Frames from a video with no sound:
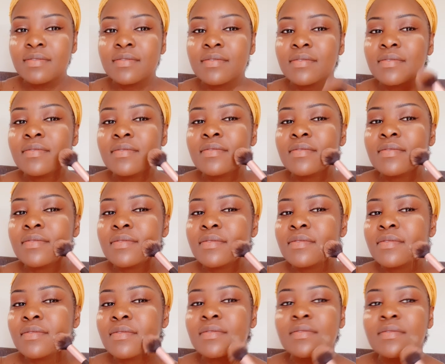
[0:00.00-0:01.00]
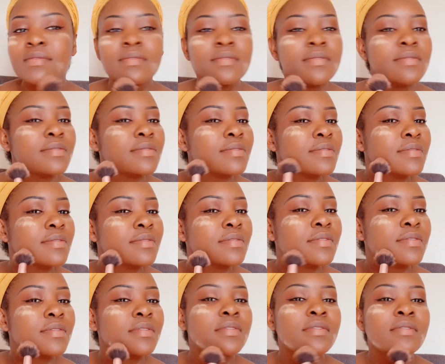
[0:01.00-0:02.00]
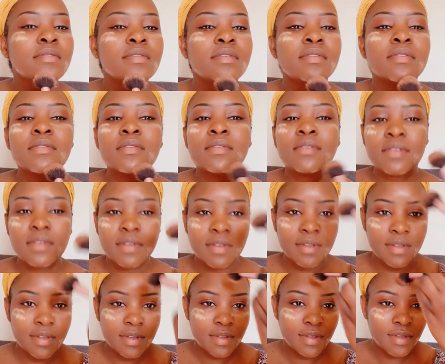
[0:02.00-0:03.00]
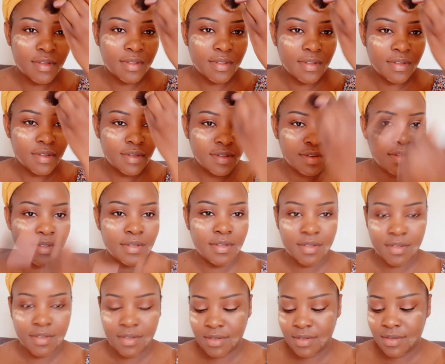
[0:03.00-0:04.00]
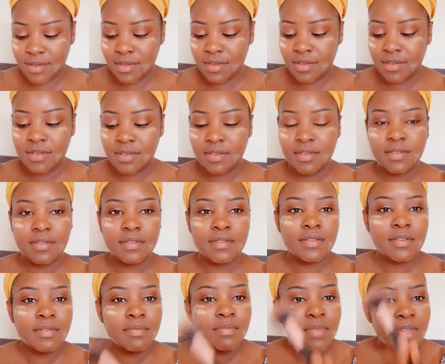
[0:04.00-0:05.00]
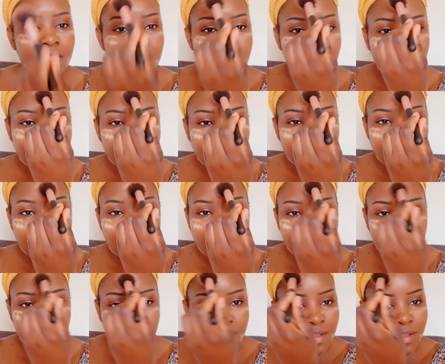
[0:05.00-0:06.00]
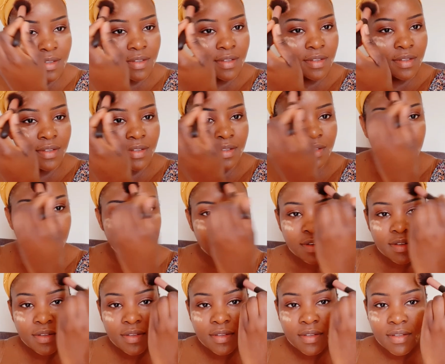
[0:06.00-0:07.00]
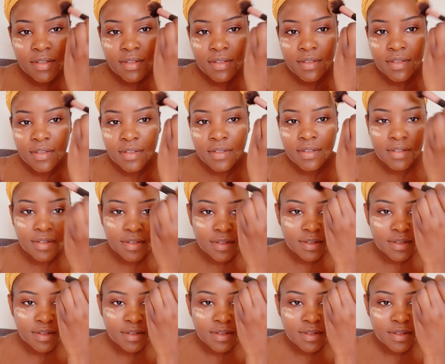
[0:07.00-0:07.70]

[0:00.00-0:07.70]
No one is speaking in this clip.